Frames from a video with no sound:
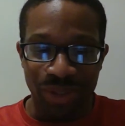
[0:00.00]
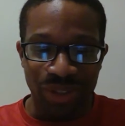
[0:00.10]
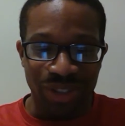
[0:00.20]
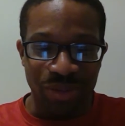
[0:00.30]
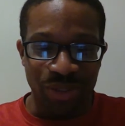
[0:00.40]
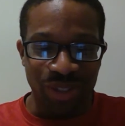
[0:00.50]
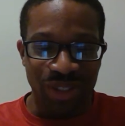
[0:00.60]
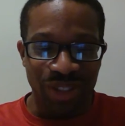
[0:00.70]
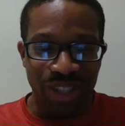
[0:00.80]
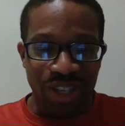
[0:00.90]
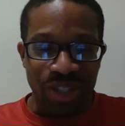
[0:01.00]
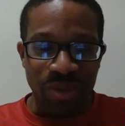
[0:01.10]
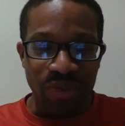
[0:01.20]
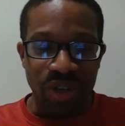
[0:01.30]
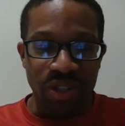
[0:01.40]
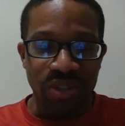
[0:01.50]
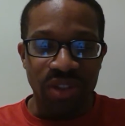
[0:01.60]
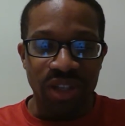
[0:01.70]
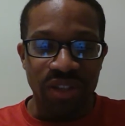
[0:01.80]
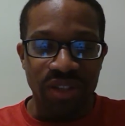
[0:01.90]
My dog's pretty good. Smith also
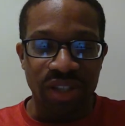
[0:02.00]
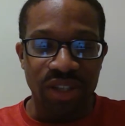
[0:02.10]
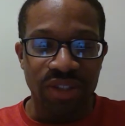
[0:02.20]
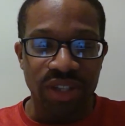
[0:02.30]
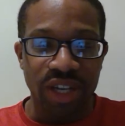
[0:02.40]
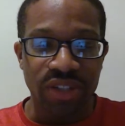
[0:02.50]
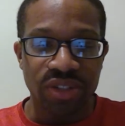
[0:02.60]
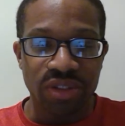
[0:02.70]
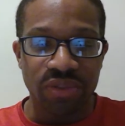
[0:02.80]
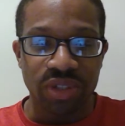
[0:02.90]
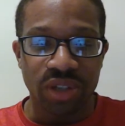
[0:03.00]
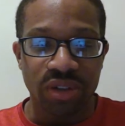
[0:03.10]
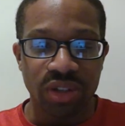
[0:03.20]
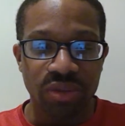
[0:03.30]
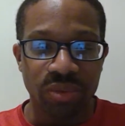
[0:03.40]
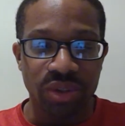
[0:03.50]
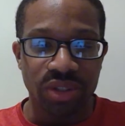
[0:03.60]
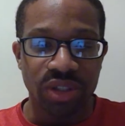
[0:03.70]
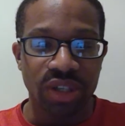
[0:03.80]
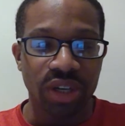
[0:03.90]
announced that his actions overshadow other
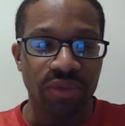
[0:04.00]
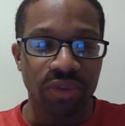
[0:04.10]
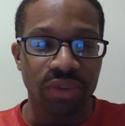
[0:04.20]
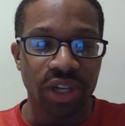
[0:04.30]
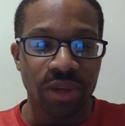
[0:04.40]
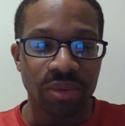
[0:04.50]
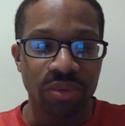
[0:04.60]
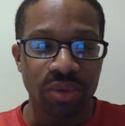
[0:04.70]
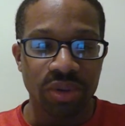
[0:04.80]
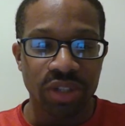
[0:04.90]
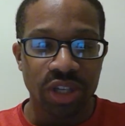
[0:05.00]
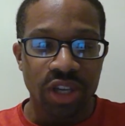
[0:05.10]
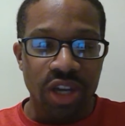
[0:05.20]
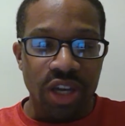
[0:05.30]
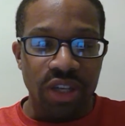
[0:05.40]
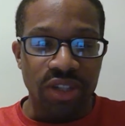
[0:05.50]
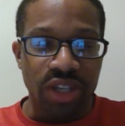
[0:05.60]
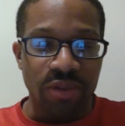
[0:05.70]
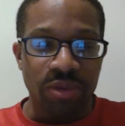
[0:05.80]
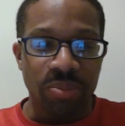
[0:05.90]
winners of the 94th Academy Awards. He
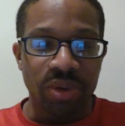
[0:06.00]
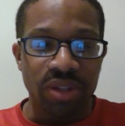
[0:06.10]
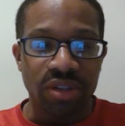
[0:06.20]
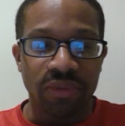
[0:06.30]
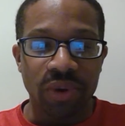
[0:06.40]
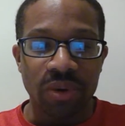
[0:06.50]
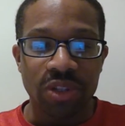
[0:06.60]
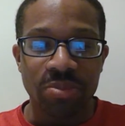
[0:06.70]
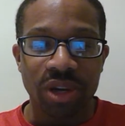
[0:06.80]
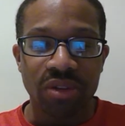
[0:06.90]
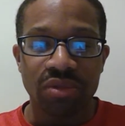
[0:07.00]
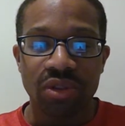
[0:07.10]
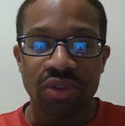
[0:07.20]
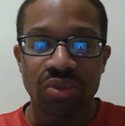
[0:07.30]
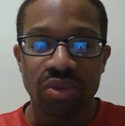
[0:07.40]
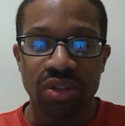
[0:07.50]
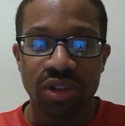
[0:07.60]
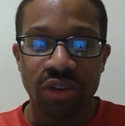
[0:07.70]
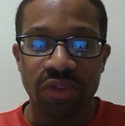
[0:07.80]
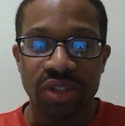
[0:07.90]
said, I will put to focus back on those who
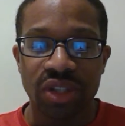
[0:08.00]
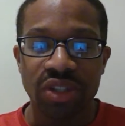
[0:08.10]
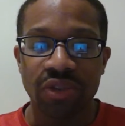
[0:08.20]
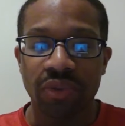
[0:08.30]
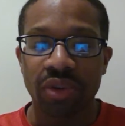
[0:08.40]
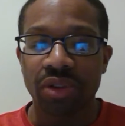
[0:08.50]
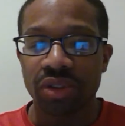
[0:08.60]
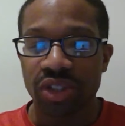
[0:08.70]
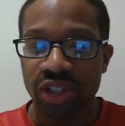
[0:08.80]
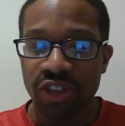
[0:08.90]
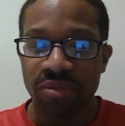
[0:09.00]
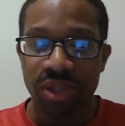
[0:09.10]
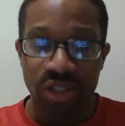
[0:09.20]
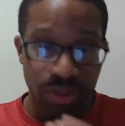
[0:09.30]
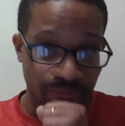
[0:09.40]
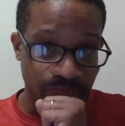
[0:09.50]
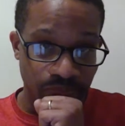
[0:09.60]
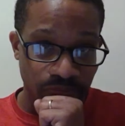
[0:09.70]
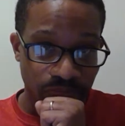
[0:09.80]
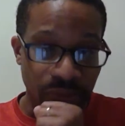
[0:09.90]
deserve attention for their achievements
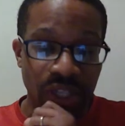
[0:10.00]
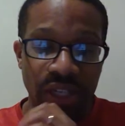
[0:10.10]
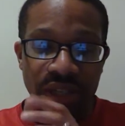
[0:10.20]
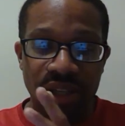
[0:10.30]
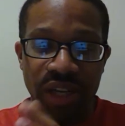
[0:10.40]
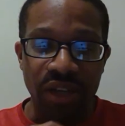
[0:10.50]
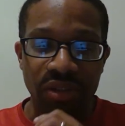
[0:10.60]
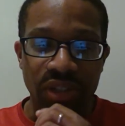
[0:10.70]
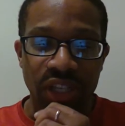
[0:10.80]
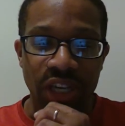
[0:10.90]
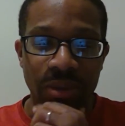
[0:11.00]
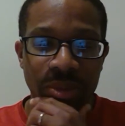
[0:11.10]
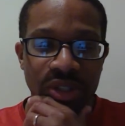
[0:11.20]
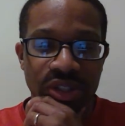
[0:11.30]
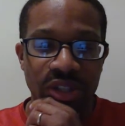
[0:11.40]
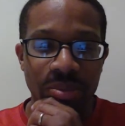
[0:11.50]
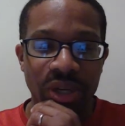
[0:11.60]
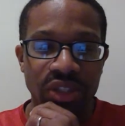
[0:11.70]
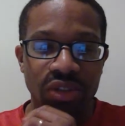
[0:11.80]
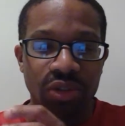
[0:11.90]
and allow the Academy to get
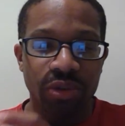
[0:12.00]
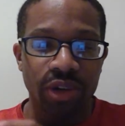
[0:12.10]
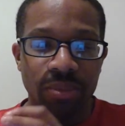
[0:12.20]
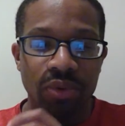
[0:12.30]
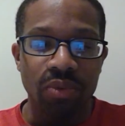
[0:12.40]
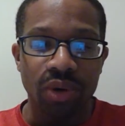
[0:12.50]
back to an incredible